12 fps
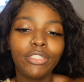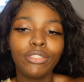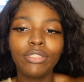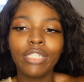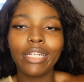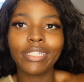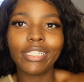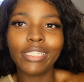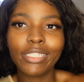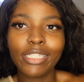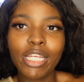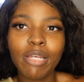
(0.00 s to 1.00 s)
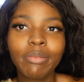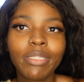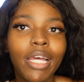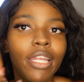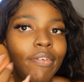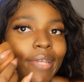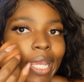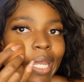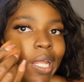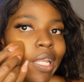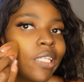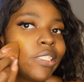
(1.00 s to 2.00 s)
use like this tip side of it,
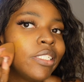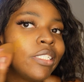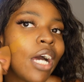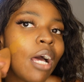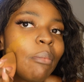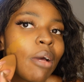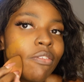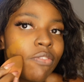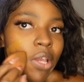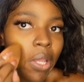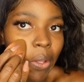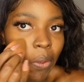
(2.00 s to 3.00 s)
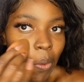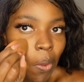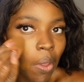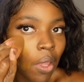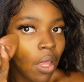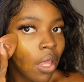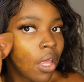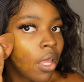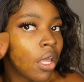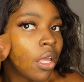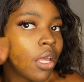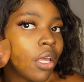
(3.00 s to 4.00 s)
and I like to dot my face
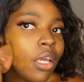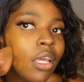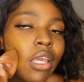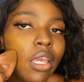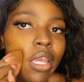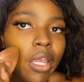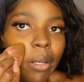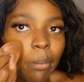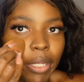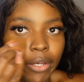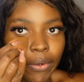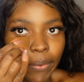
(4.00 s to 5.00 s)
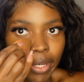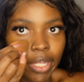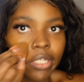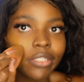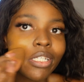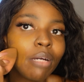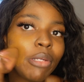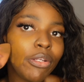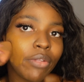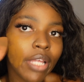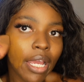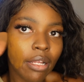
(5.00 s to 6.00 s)
and blend her in. So I'm gonna
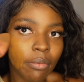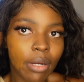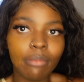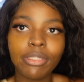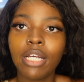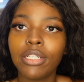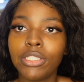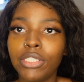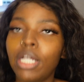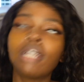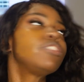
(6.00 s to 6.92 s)
do that while I'm talking to y'all.